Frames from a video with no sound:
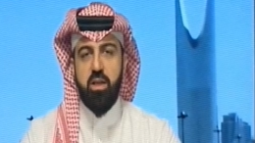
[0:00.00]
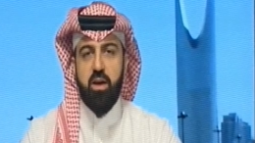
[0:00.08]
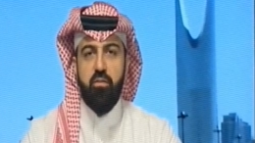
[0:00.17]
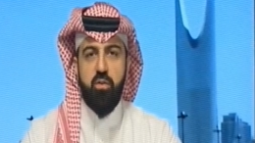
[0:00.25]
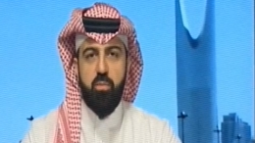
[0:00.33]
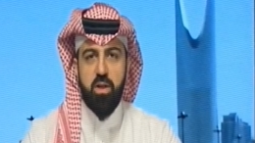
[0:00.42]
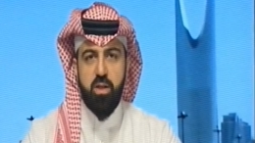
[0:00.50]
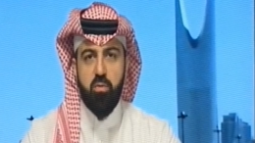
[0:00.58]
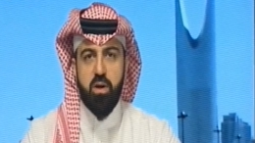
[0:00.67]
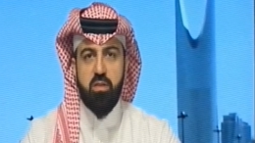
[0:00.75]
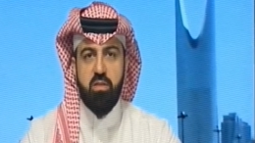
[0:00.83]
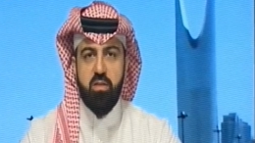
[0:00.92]
everybody
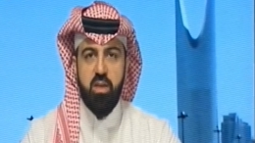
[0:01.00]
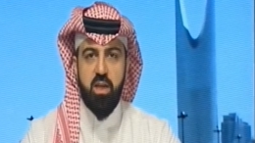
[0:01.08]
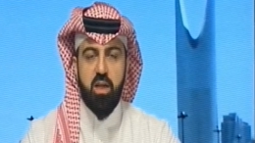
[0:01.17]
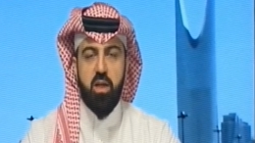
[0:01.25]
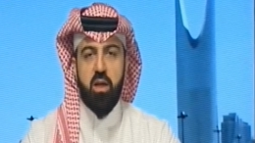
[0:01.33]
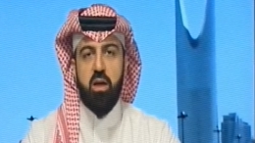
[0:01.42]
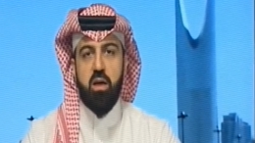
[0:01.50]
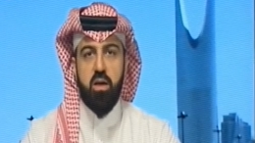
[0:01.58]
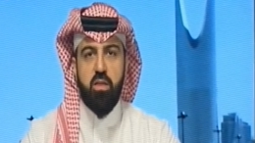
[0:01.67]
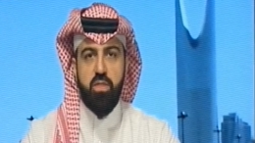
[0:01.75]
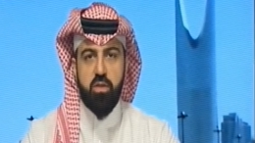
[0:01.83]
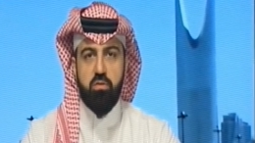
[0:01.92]
was seeing
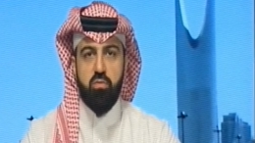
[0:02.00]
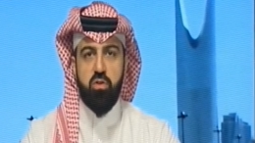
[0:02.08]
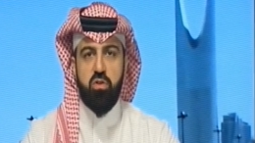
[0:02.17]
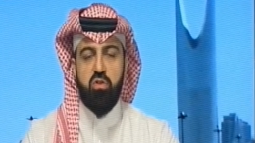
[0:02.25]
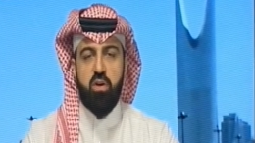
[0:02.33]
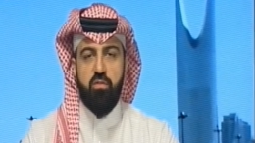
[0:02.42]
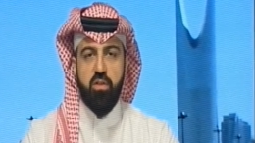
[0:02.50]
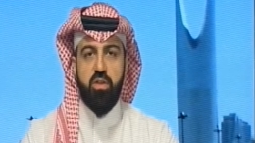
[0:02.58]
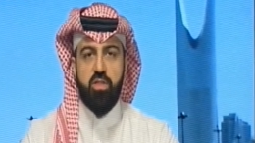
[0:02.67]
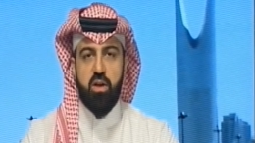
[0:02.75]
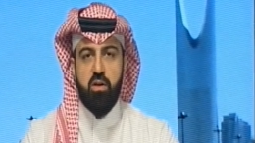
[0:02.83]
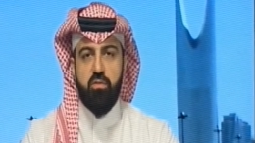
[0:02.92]
uh, this reshuffle
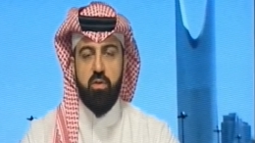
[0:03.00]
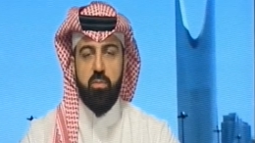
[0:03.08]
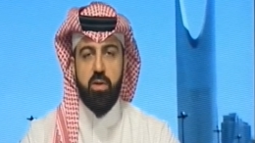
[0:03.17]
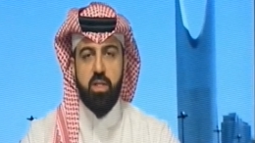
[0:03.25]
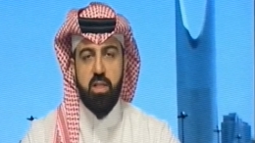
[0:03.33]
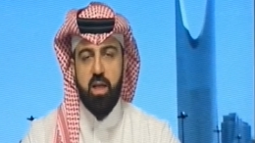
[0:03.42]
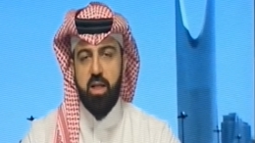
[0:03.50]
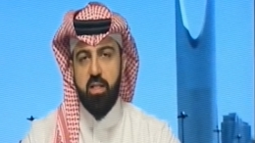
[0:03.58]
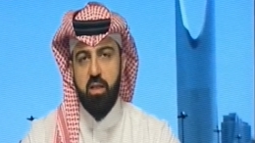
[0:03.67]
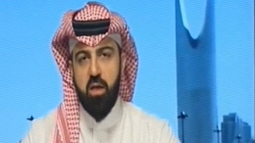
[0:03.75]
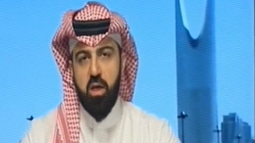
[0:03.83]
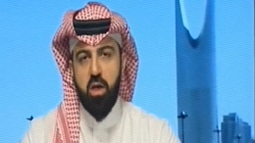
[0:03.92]
in the government,
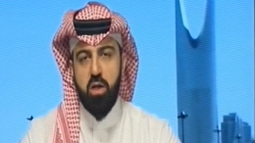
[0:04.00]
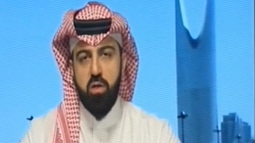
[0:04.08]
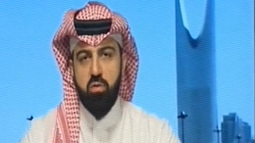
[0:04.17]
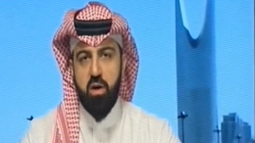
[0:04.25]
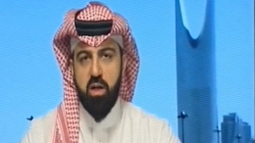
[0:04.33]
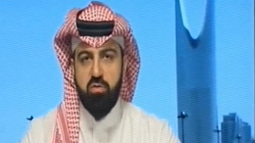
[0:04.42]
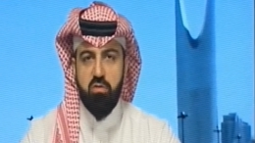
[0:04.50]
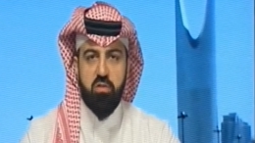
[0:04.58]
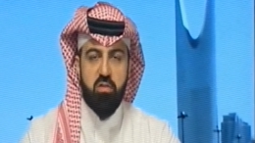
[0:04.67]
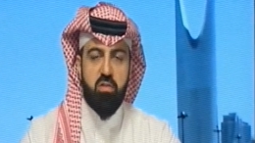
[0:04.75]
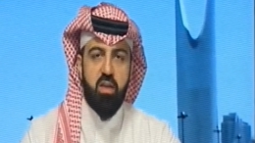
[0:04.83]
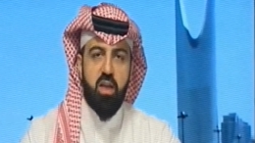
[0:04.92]
and you know, as you
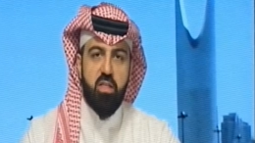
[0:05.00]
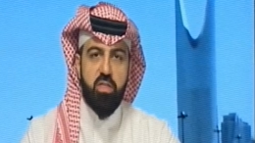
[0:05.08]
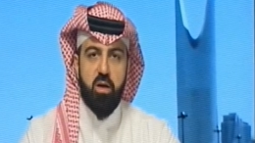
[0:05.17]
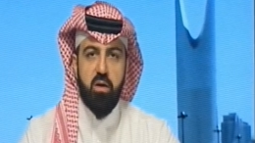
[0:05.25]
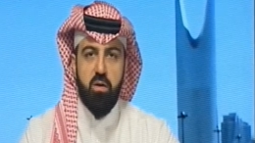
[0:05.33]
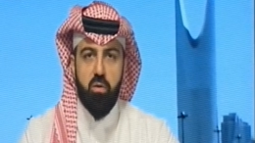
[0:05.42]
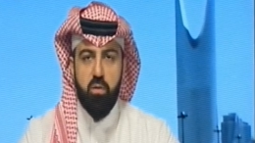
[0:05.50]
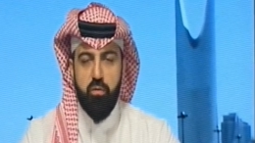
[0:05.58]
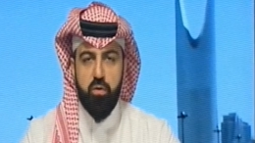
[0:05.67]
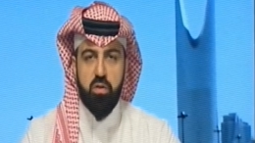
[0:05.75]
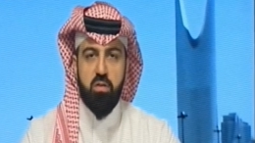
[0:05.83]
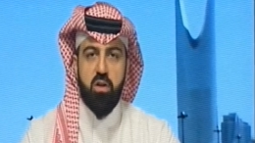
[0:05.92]
just said, the
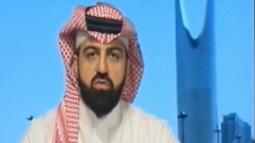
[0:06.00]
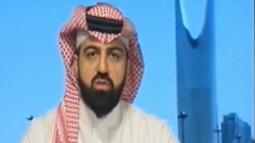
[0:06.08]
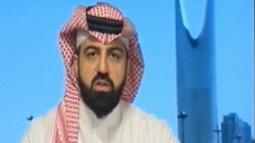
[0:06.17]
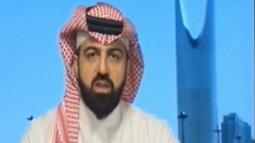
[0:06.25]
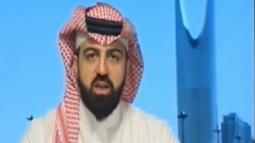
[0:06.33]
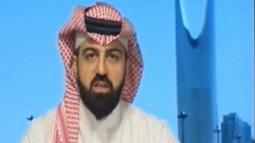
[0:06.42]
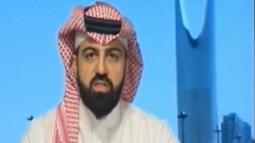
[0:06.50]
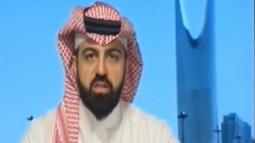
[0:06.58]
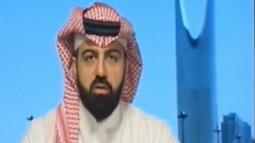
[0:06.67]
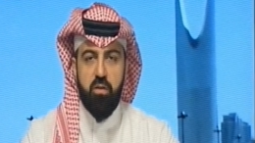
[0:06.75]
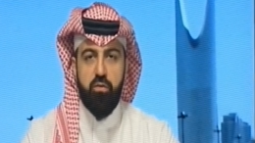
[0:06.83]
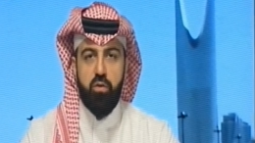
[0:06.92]
first hundred days,
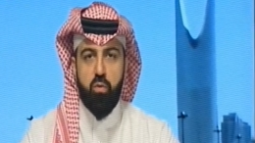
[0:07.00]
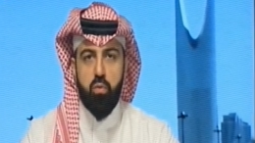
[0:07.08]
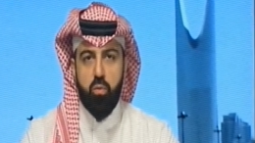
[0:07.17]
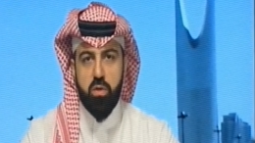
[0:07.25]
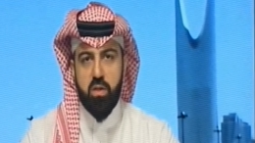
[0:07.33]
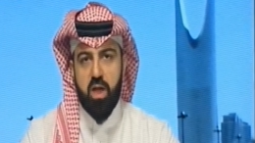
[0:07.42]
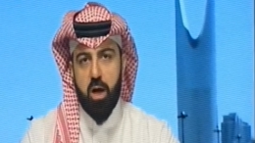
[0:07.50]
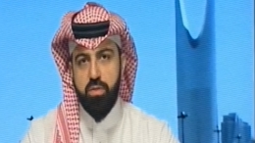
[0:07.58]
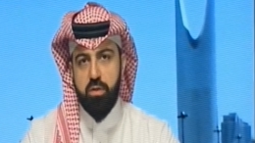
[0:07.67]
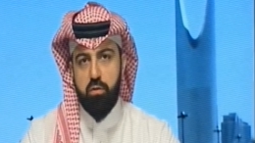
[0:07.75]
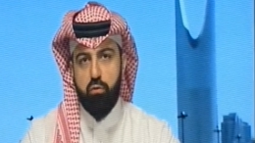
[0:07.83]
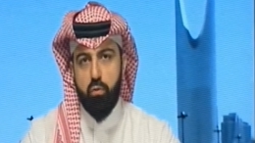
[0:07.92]
if you would count,
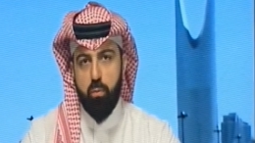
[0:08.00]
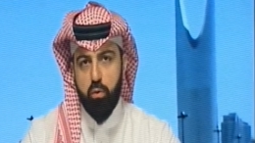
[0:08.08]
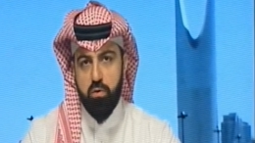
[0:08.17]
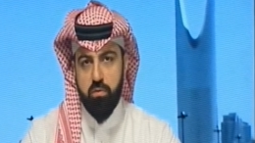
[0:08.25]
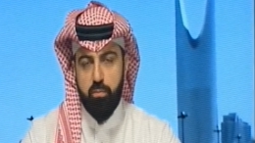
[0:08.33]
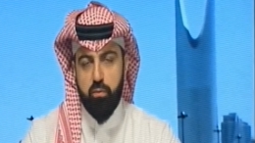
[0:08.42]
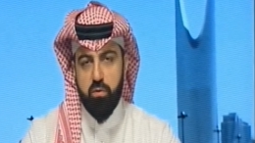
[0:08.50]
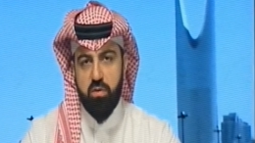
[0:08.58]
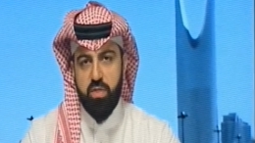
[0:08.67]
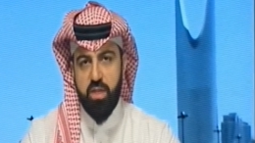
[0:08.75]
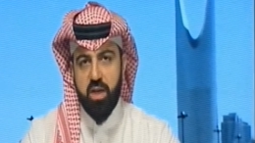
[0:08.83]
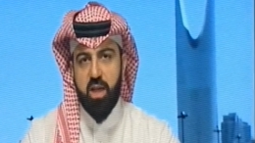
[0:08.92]
the two most
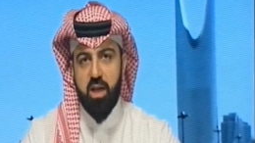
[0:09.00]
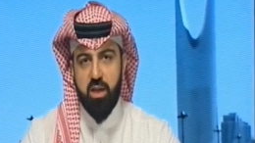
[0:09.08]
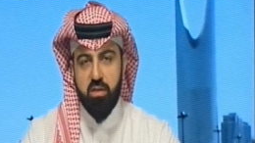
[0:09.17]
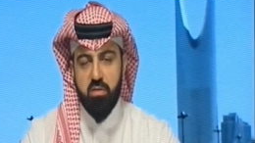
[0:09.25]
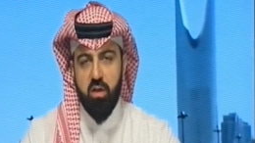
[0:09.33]
important thing is